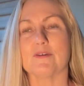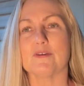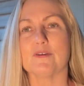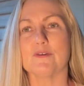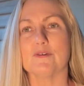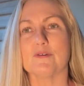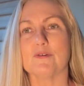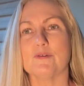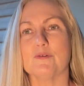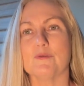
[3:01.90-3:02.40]

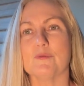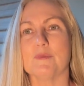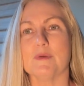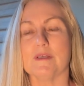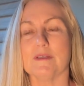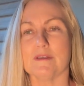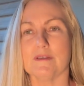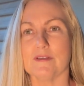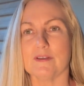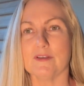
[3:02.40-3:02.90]
you
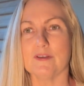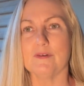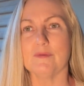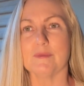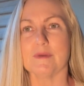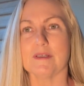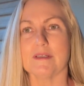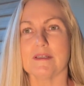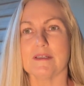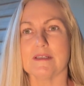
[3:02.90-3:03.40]
being
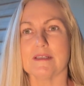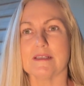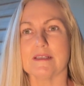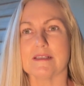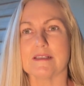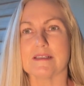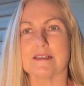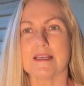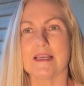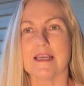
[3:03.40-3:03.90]
human
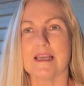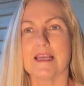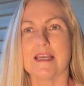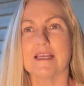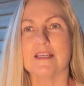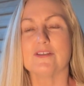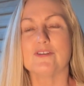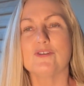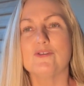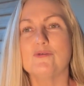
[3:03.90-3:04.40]
is,
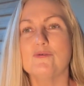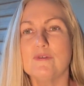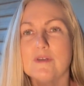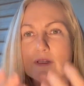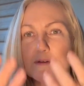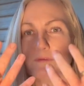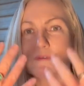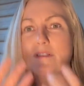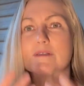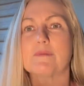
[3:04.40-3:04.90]
is you
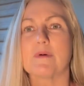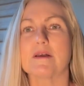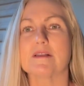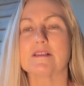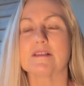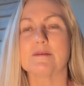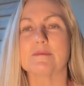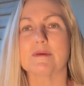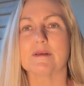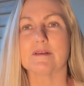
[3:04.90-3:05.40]
get
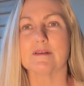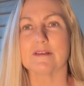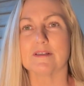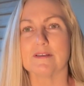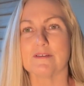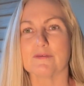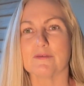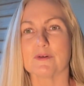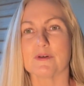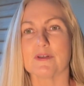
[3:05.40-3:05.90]
responsibility
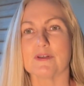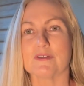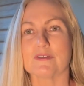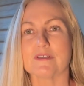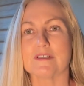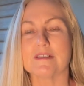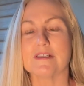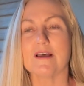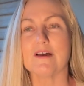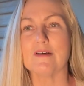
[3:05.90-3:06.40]
for
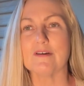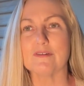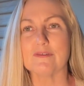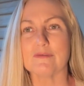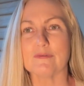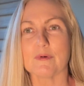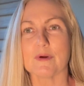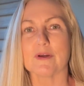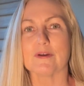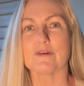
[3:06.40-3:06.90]
yourself,
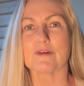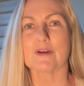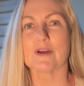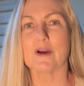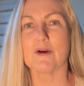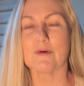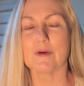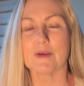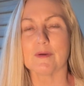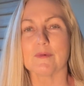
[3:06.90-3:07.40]
where you're
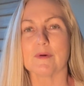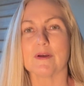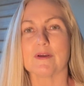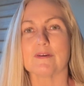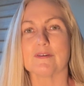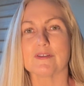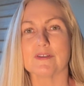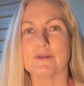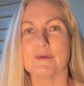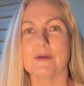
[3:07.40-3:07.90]
going, what you're
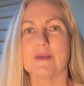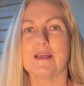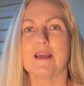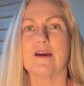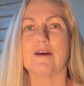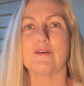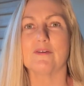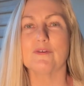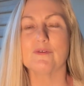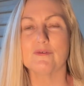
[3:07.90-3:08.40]
doing,
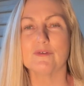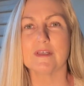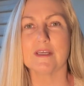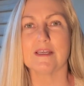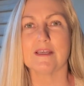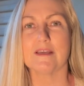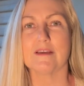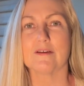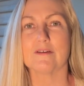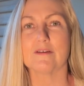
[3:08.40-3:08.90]
how you take
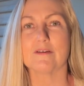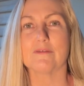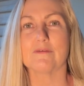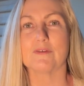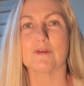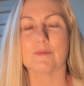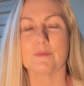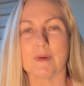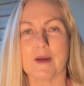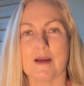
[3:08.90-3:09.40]
care of
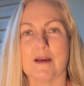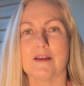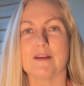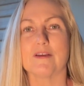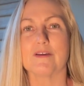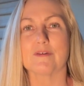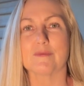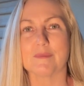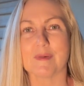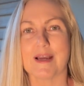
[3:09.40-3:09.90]
your body,
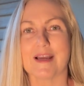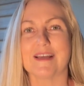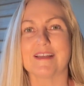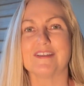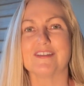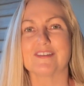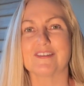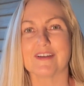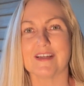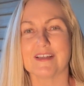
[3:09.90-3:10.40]
your mind,
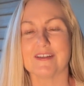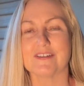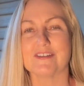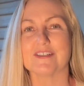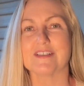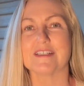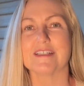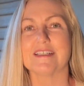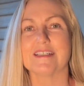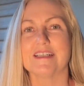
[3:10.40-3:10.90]
your
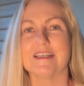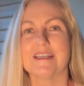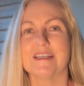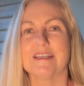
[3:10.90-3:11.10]
energy,